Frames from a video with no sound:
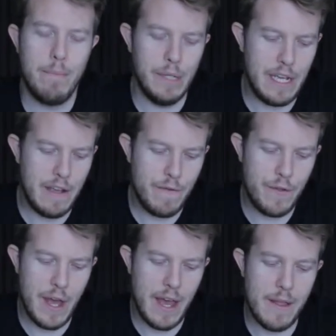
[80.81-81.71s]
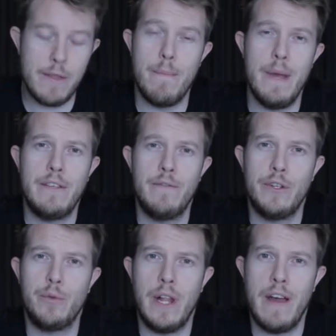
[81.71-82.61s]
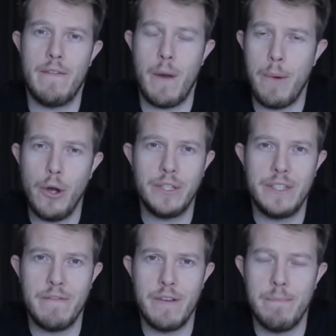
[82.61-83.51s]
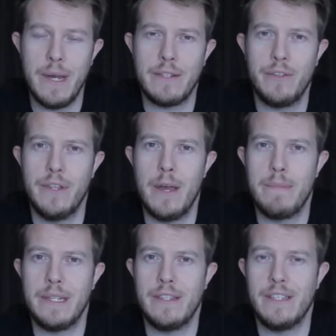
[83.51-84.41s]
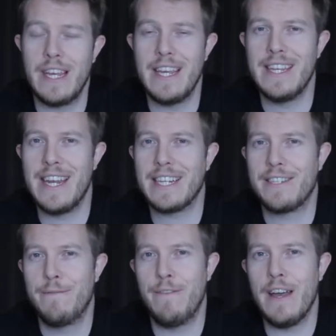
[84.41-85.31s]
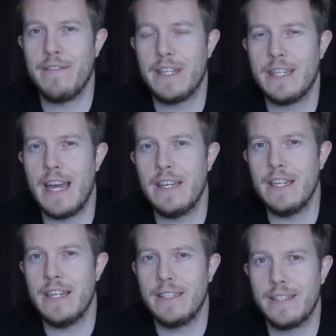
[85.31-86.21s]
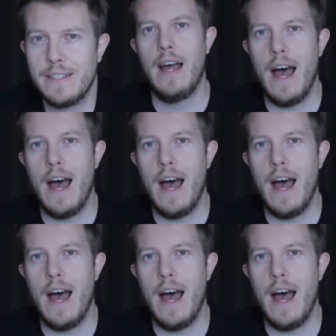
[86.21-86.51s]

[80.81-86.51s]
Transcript: believe that the metaverse will have a positive impact on their business in the next 5 to 10 years.